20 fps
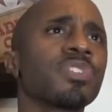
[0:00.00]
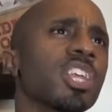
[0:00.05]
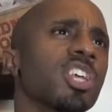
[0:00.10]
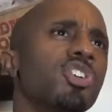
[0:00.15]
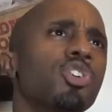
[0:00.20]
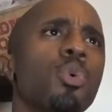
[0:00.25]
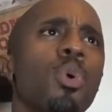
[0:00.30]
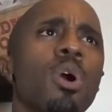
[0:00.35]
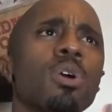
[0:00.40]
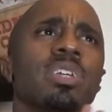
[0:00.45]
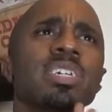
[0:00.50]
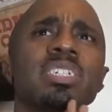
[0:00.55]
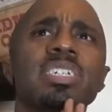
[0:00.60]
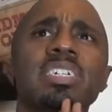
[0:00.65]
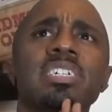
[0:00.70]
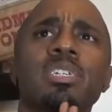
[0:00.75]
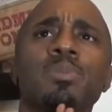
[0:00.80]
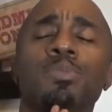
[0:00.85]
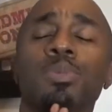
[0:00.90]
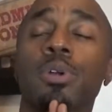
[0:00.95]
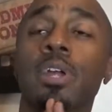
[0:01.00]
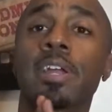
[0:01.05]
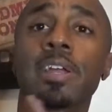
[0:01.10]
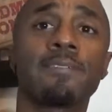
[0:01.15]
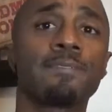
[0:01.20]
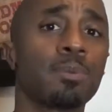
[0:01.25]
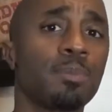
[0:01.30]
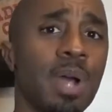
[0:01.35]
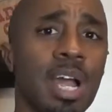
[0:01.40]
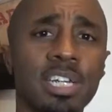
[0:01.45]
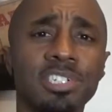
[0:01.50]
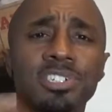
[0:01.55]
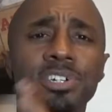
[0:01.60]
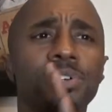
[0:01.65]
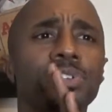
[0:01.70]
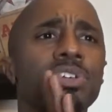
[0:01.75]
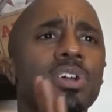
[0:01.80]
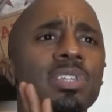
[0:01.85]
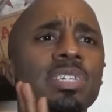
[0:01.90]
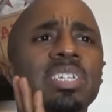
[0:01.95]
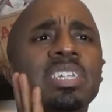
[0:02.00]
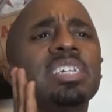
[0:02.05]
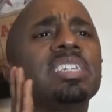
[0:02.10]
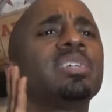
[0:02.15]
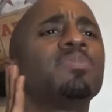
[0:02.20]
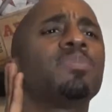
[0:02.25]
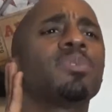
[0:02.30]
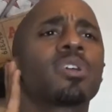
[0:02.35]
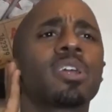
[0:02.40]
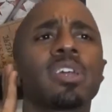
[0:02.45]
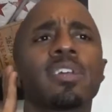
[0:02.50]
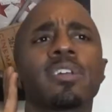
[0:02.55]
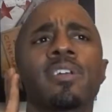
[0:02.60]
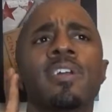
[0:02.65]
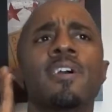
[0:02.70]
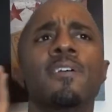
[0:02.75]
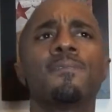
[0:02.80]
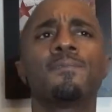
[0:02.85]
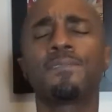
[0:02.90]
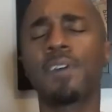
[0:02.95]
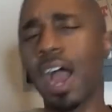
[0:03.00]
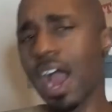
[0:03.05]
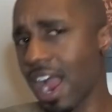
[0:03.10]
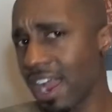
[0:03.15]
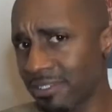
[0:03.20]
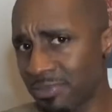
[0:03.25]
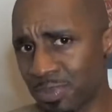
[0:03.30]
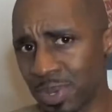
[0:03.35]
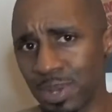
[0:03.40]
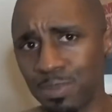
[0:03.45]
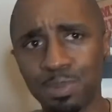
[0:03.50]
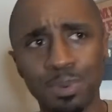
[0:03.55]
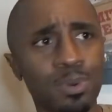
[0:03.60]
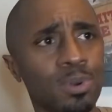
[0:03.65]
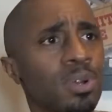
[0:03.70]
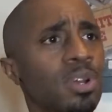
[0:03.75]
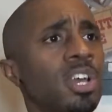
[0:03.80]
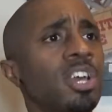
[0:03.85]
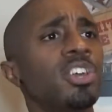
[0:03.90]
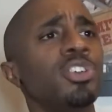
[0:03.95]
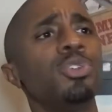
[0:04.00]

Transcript: you only need to bring it for my show, you only need to bring 5 people,